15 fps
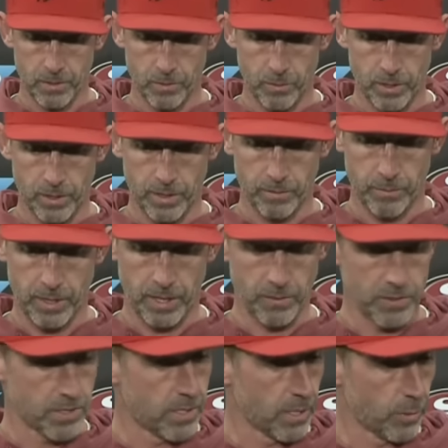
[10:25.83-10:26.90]
we love being able
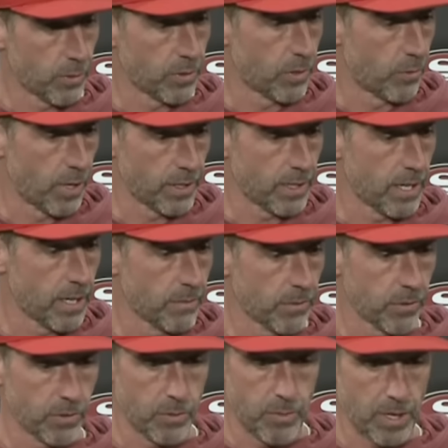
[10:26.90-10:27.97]
to stick with the run game,
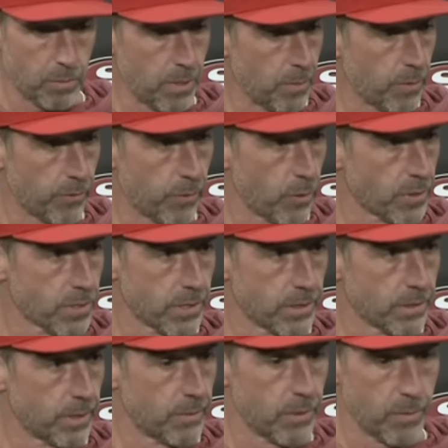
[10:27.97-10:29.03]
so you make people force
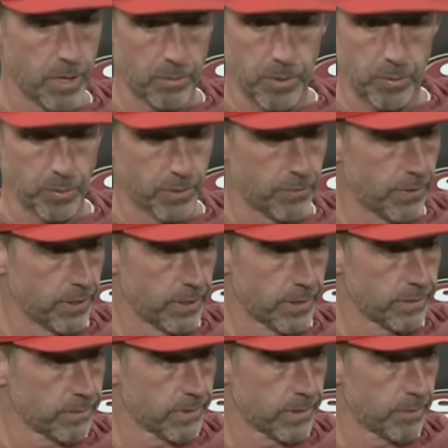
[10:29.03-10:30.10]
it. I mean, you make people defend
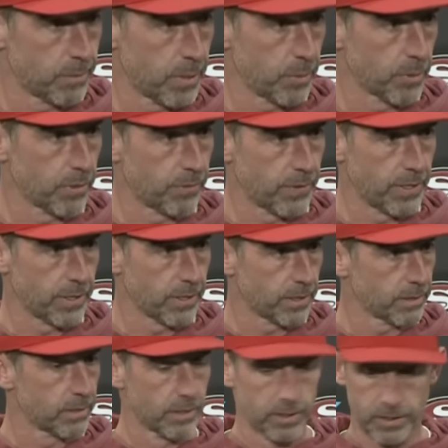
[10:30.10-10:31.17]
it. And then people defend it,
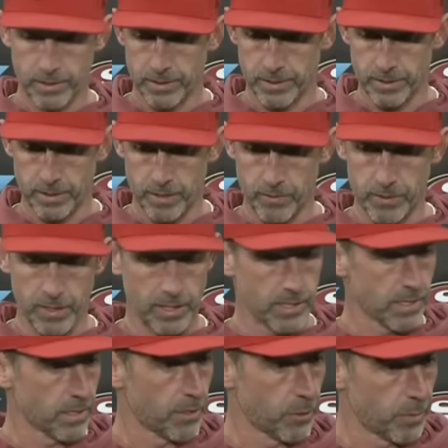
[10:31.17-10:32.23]
everything
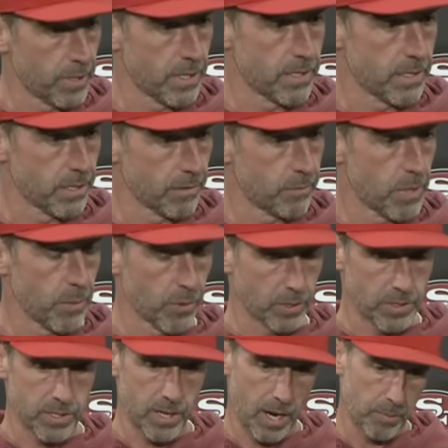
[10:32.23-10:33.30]
gets a little bit easier. People
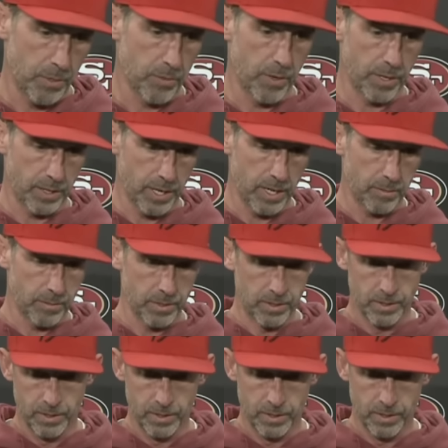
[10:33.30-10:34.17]
can stop your run game